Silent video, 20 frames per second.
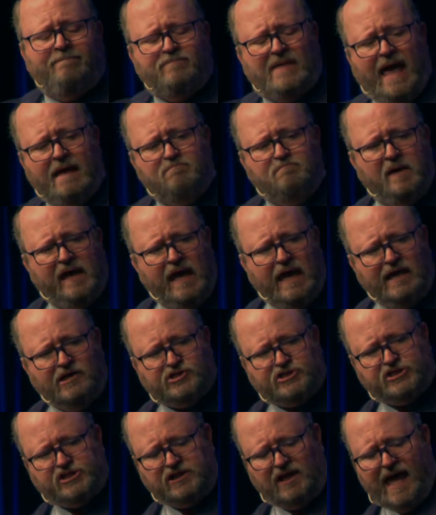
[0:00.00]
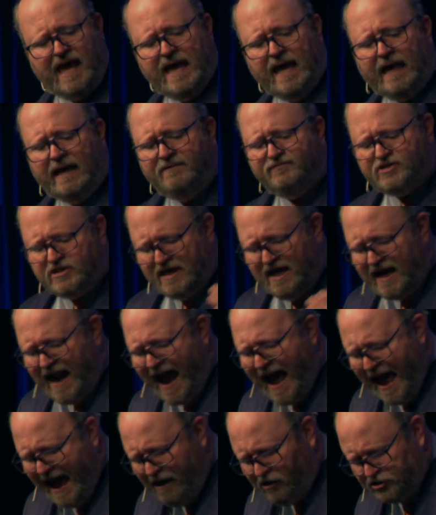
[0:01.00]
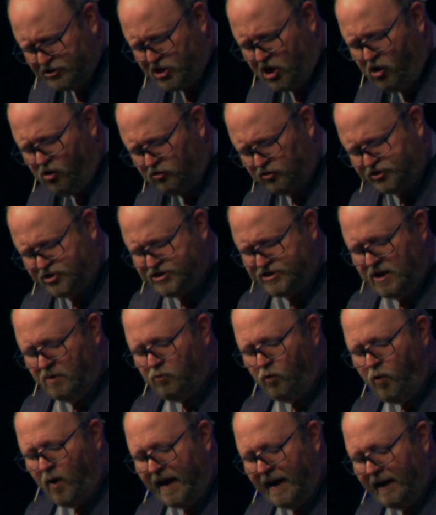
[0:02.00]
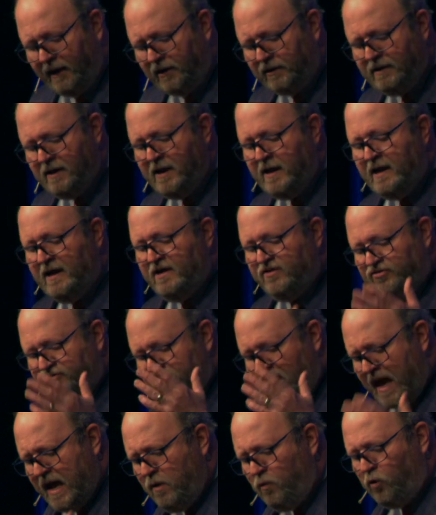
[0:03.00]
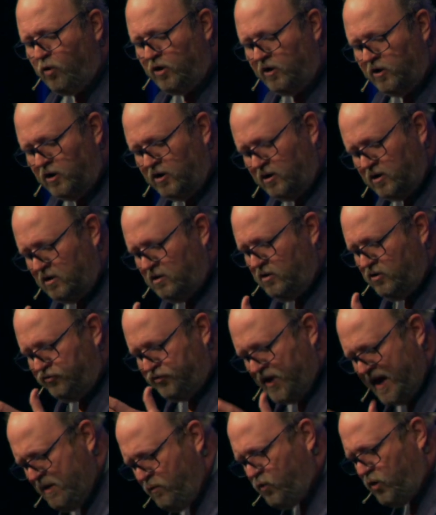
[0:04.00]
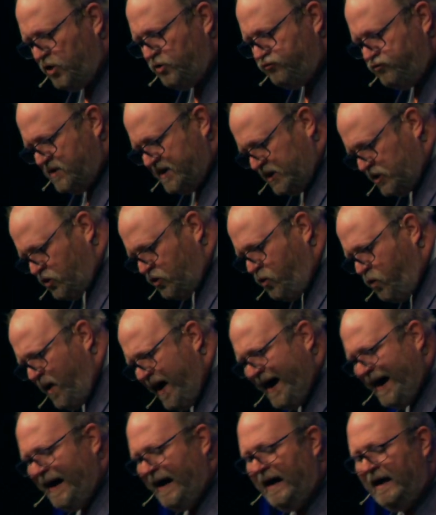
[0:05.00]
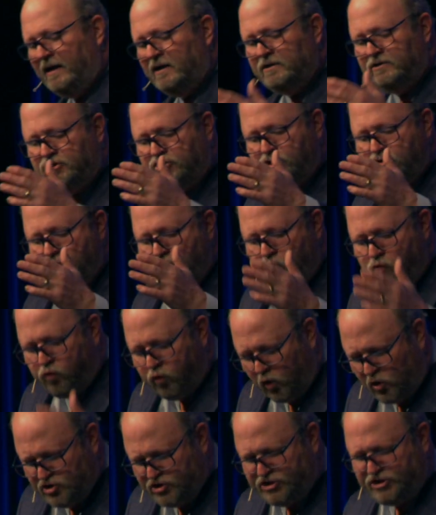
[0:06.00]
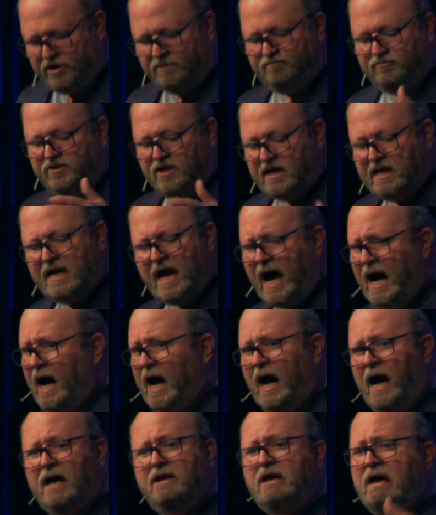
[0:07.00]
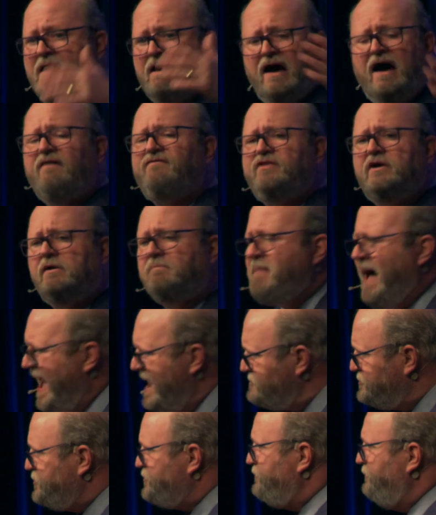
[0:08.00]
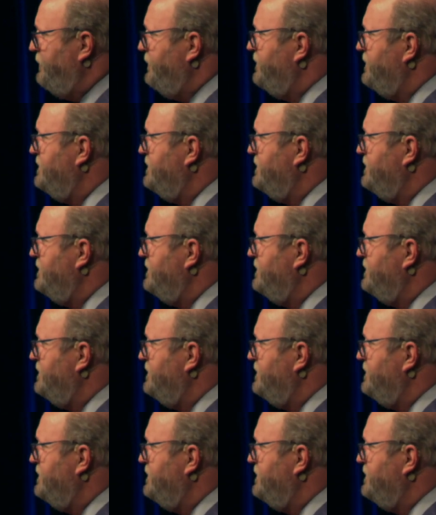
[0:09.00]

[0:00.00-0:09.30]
And being slaves in a household somewhere, they were required to worship the God of their master.